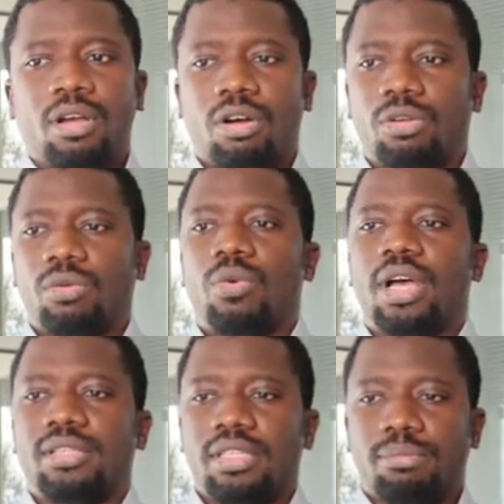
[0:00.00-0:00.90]
on
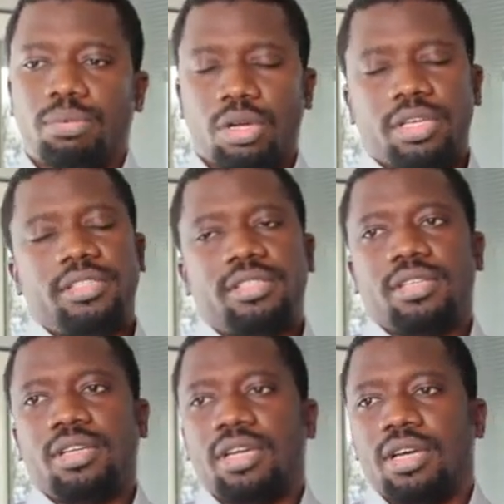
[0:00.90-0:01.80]
what the employees
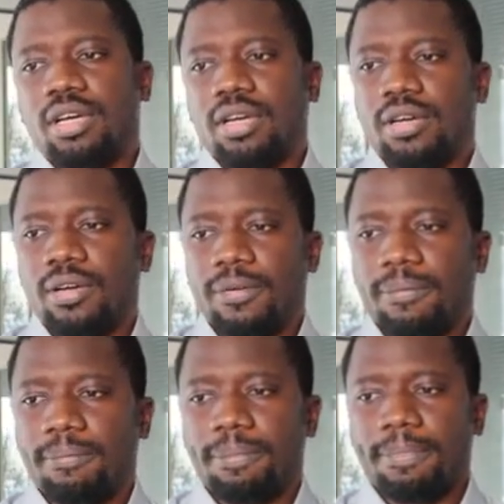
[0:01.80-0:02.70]

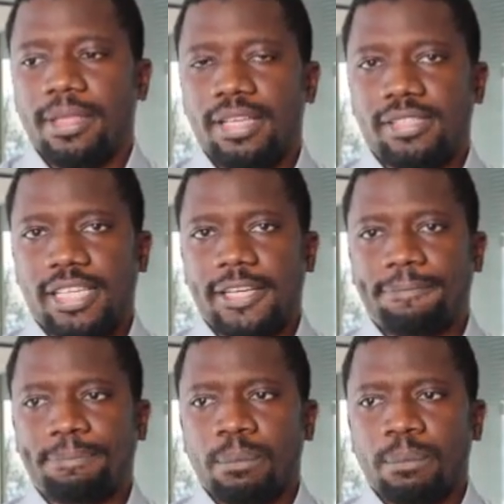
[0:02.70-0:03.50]
has said.